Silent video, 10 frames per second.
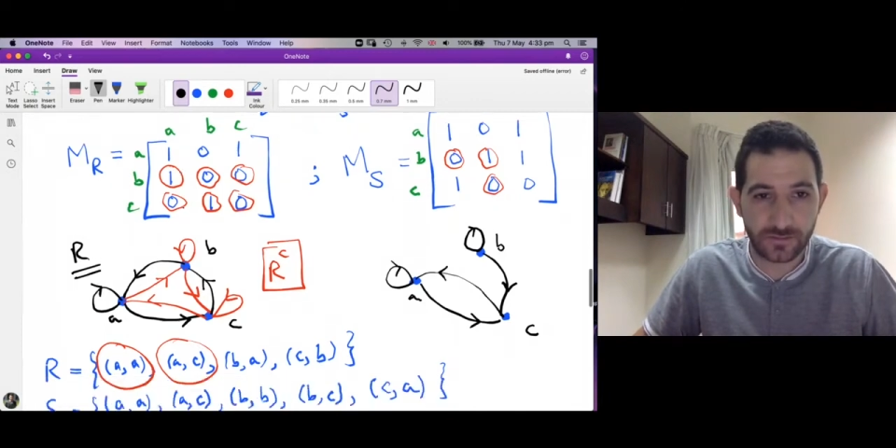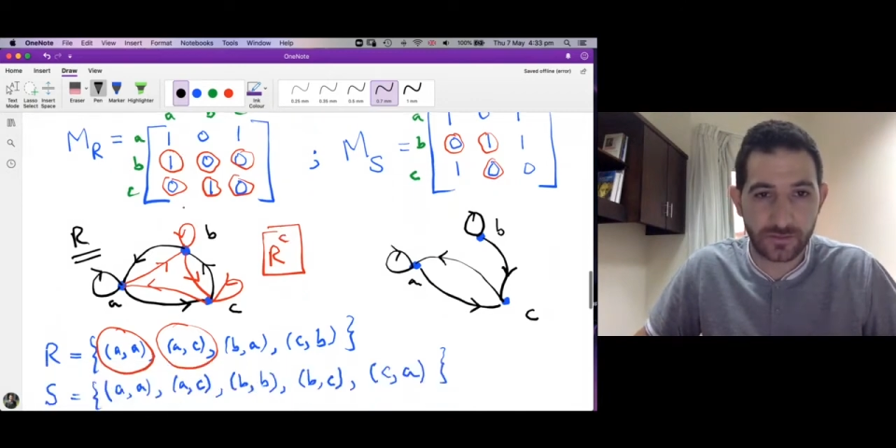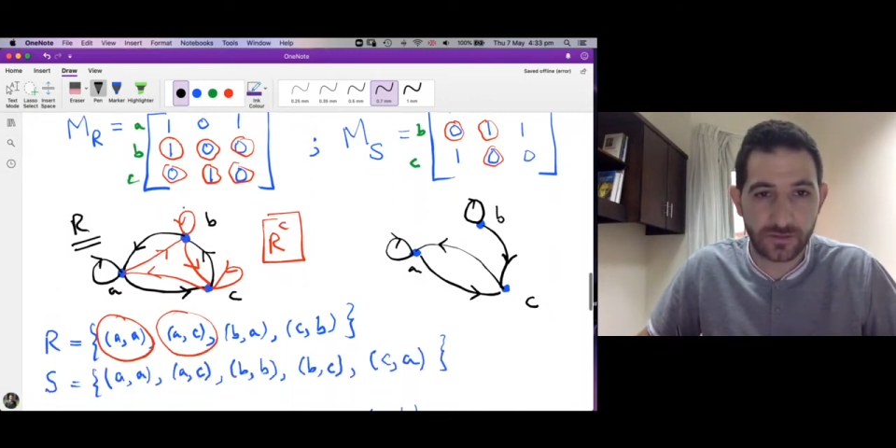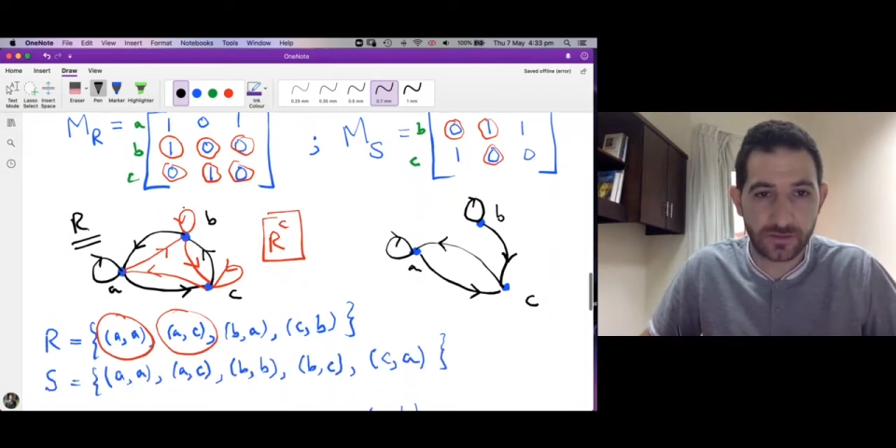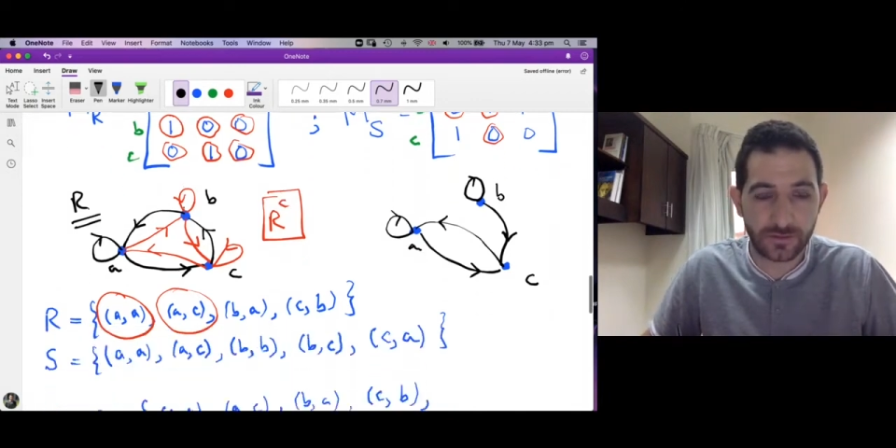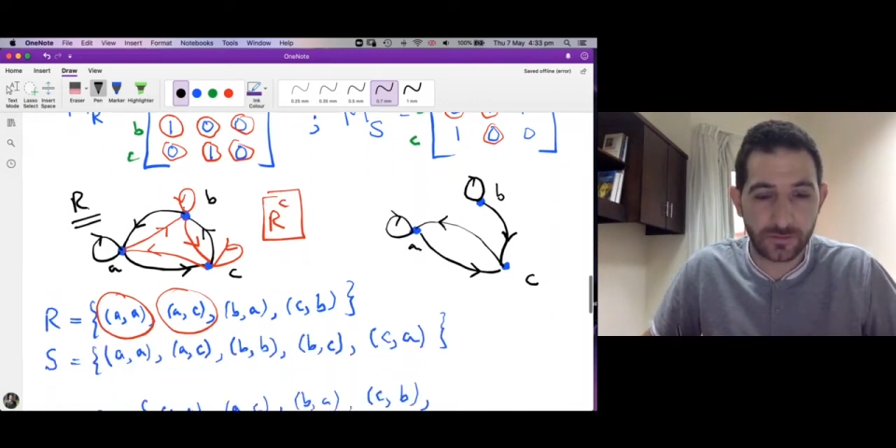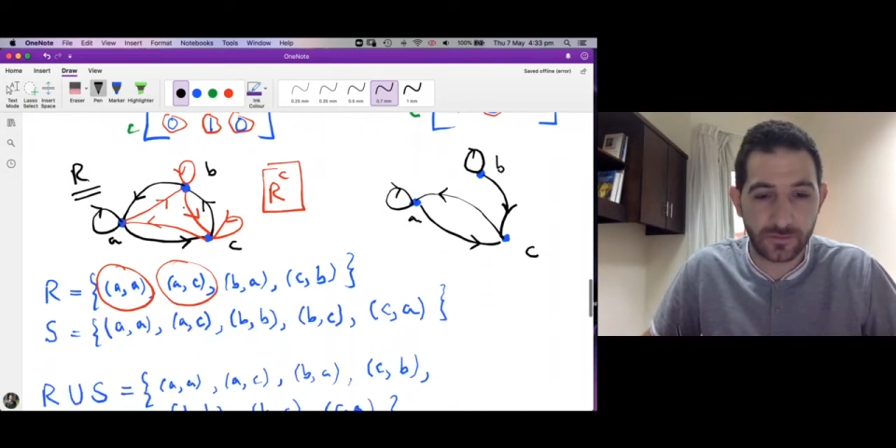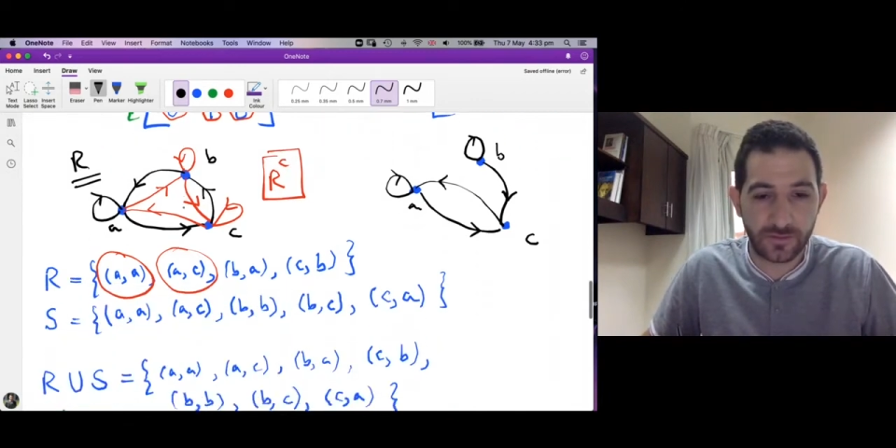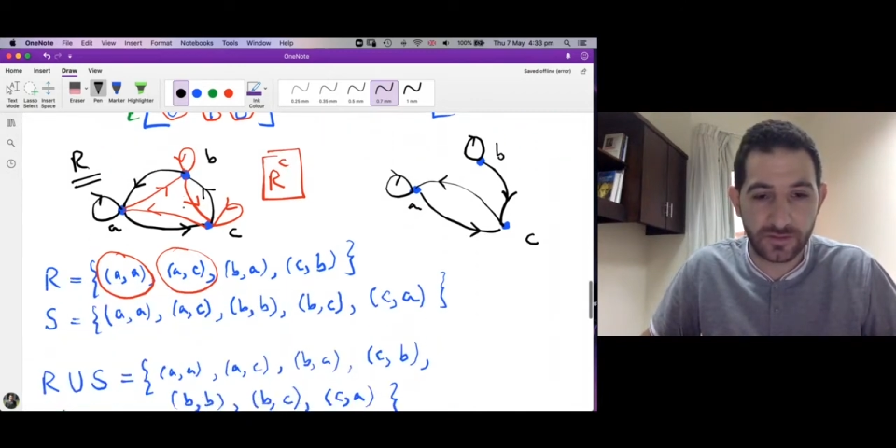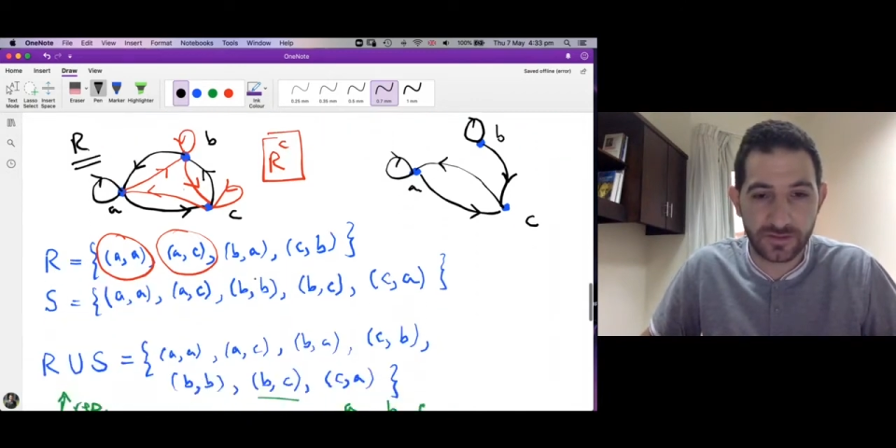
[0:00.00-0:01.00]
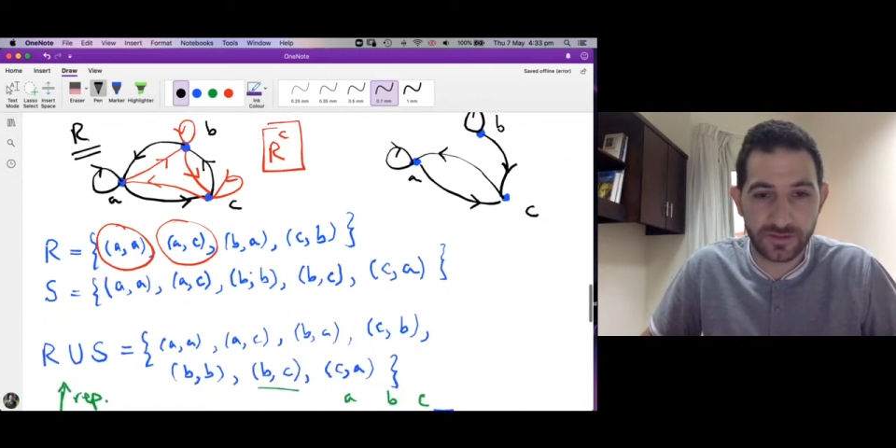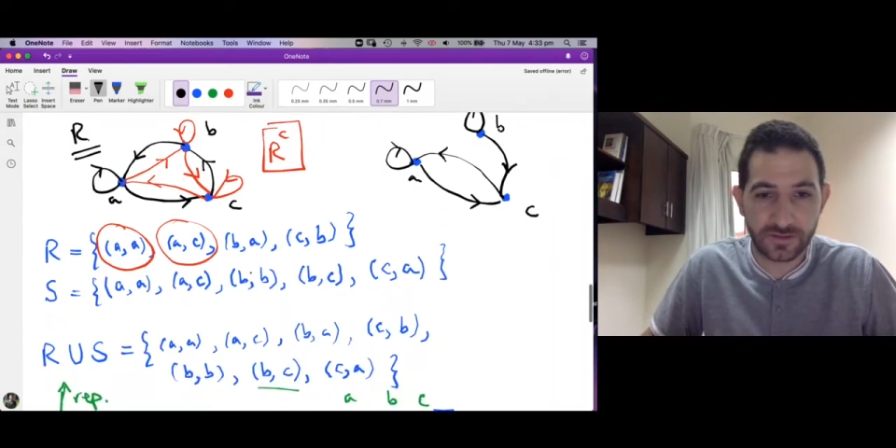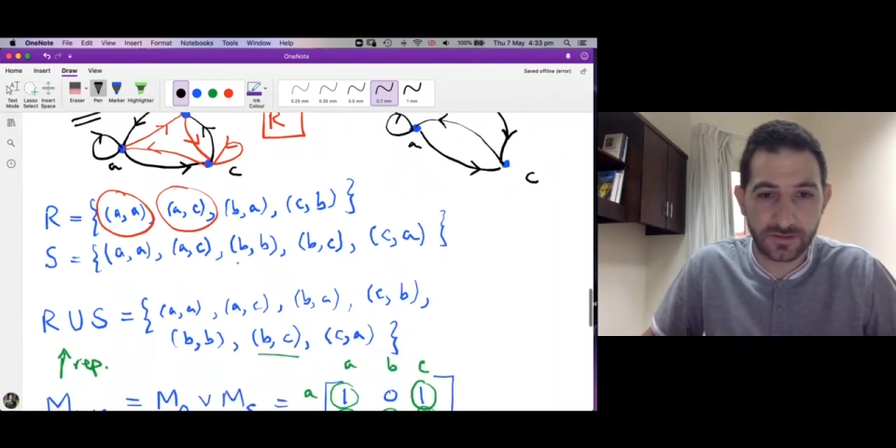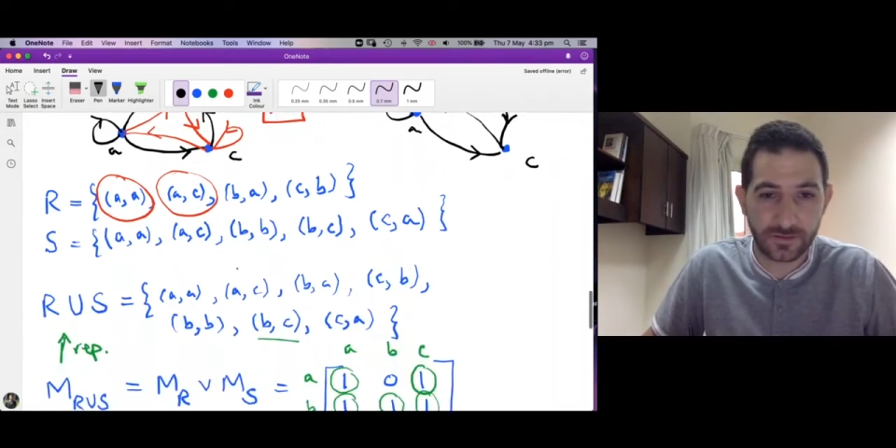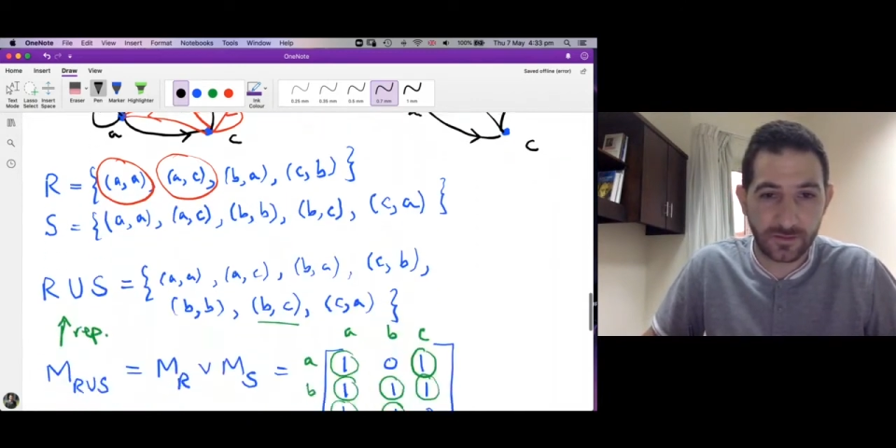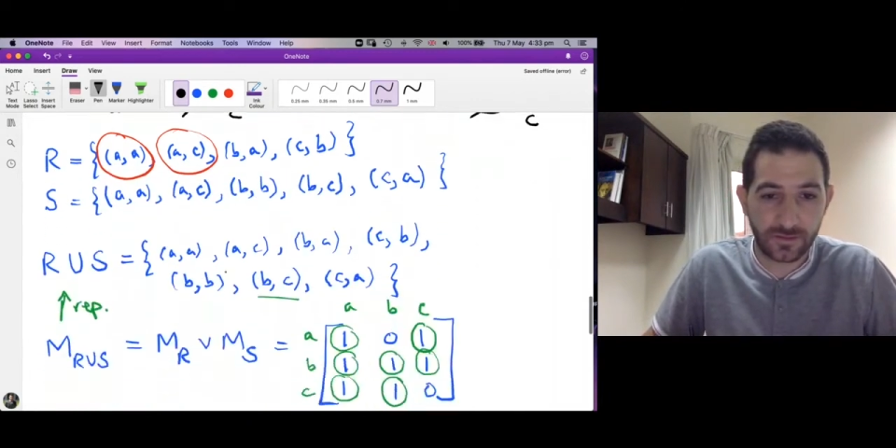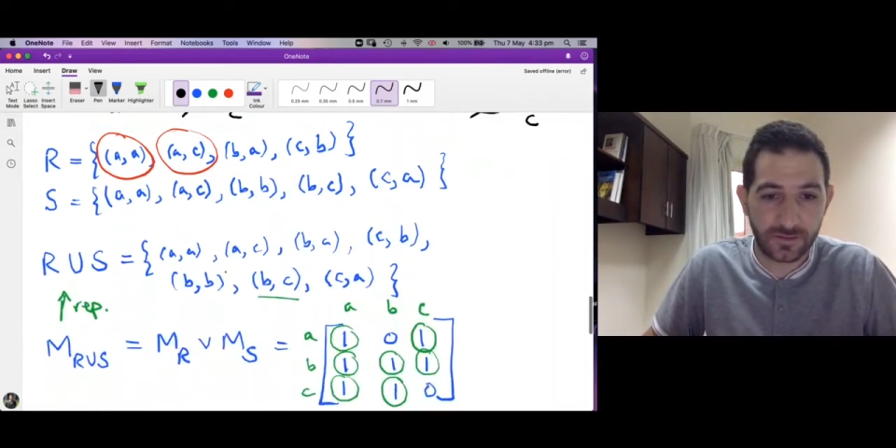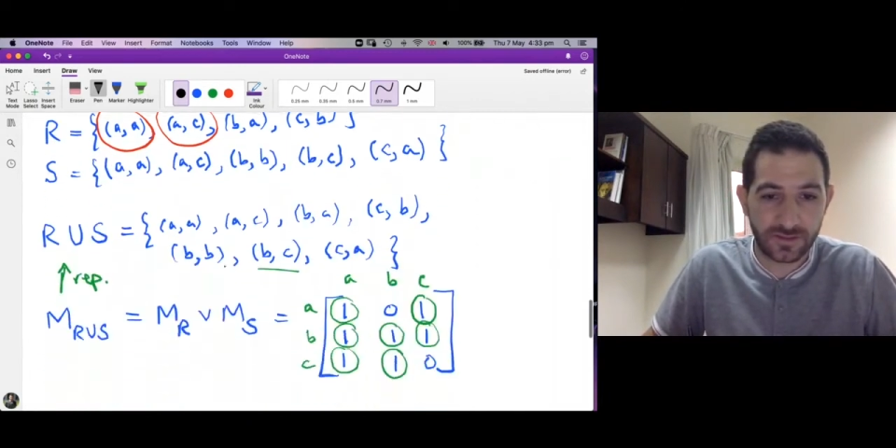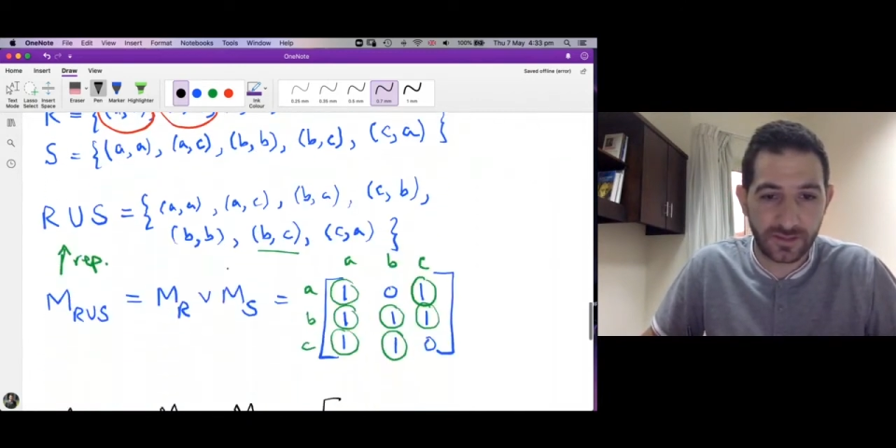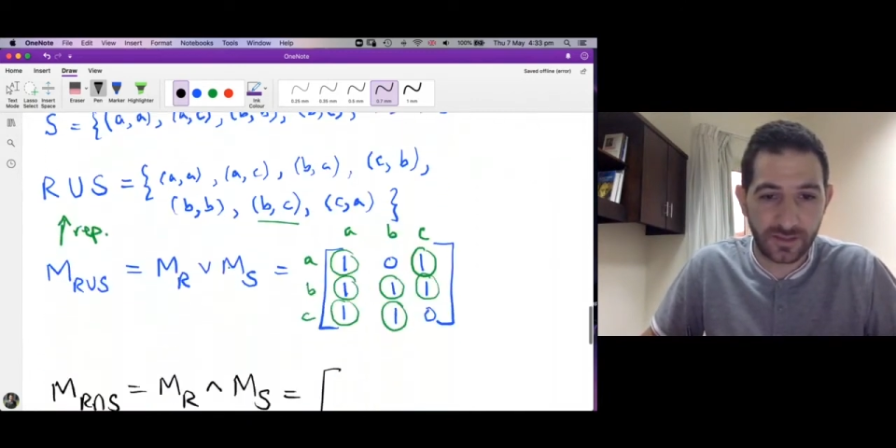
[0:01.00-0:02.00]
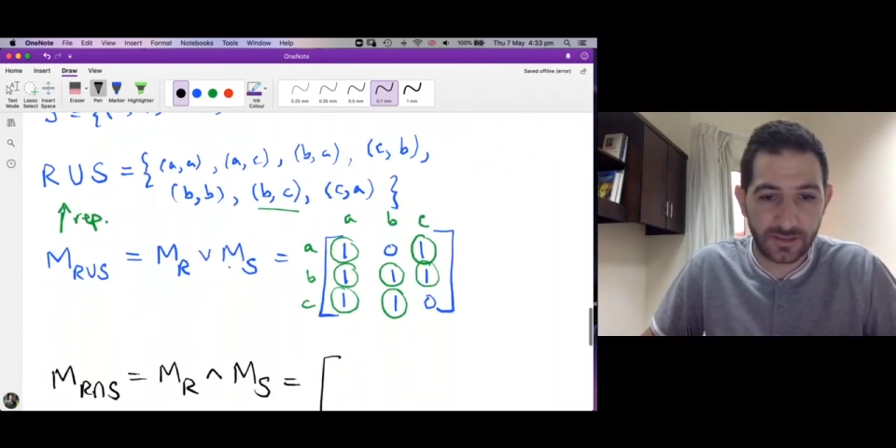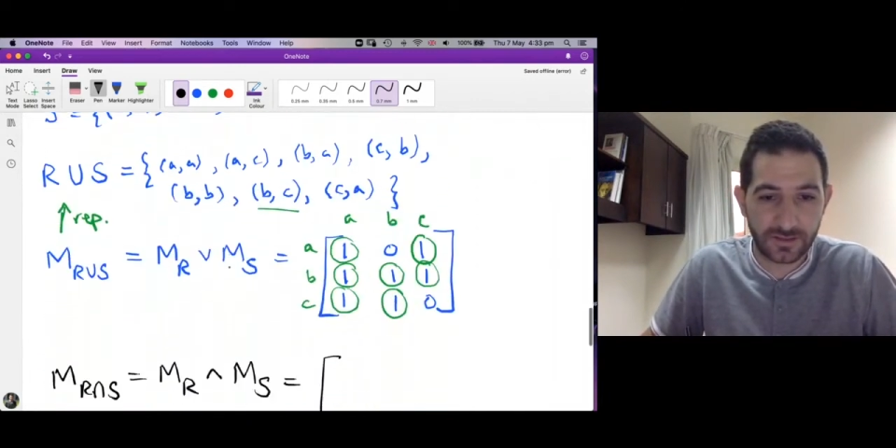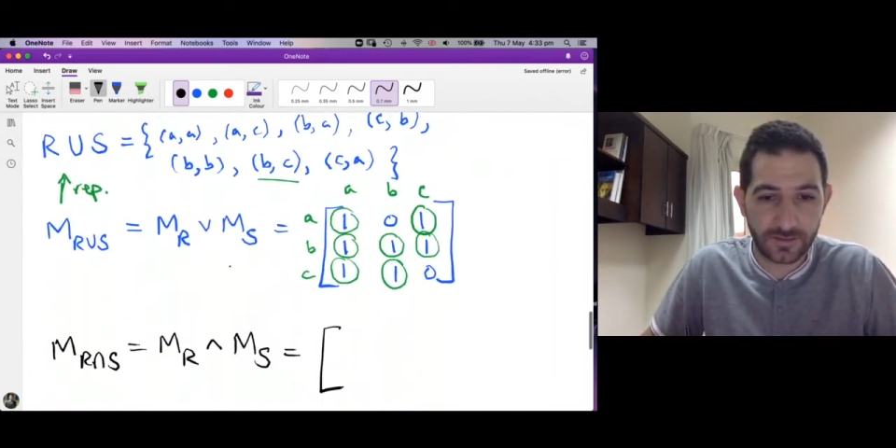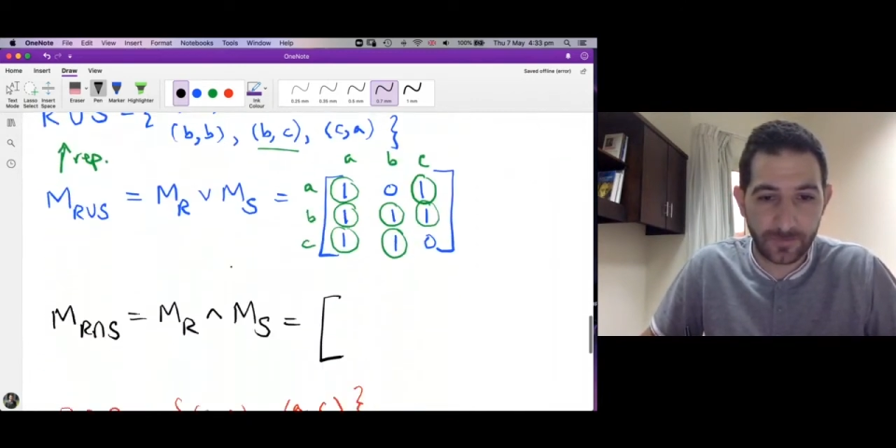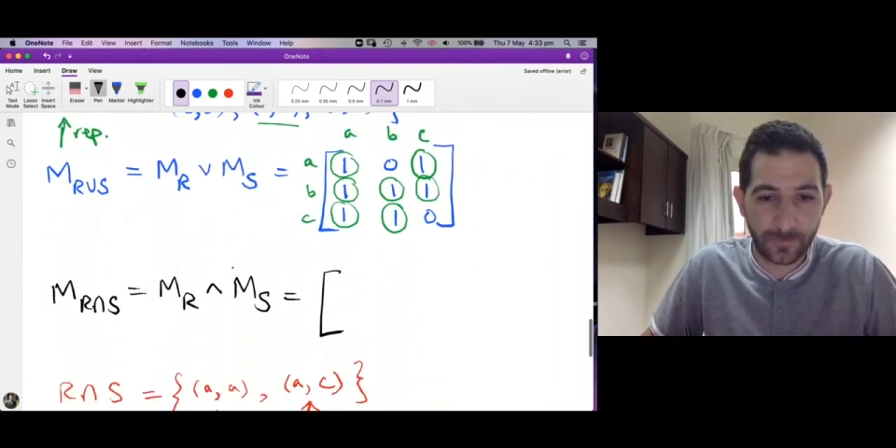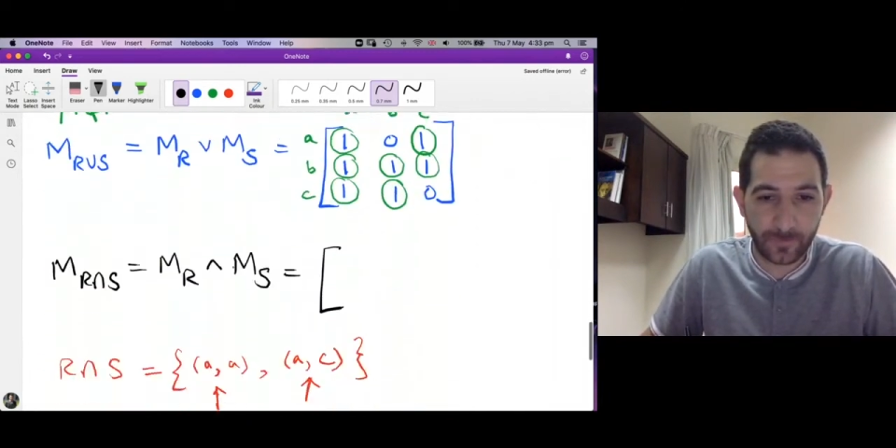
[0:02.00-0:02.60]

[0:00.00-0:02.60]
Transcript: Okay, so in this case,